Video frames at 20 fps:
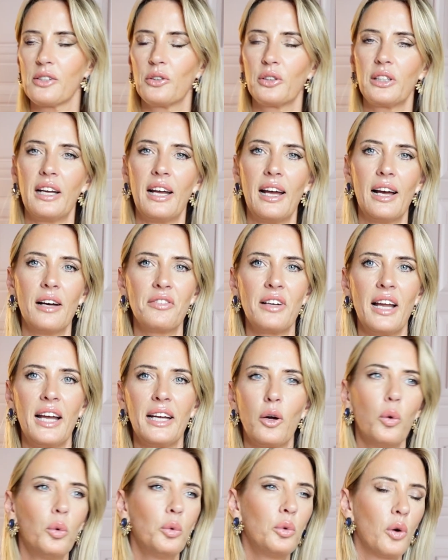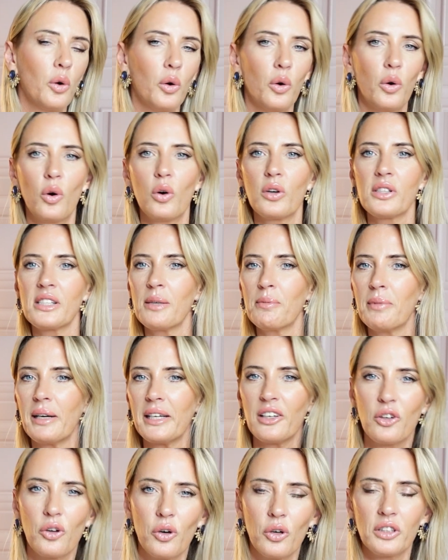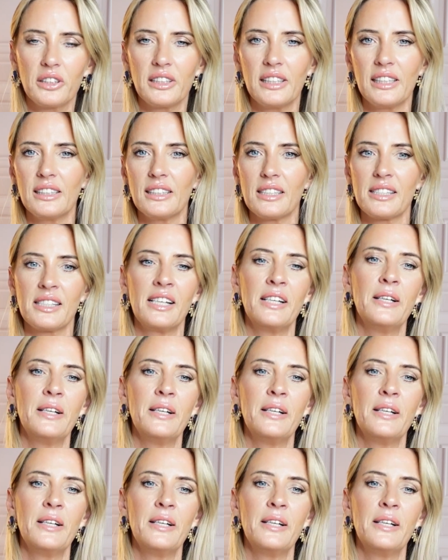or they have like Hugo or some other cocktails,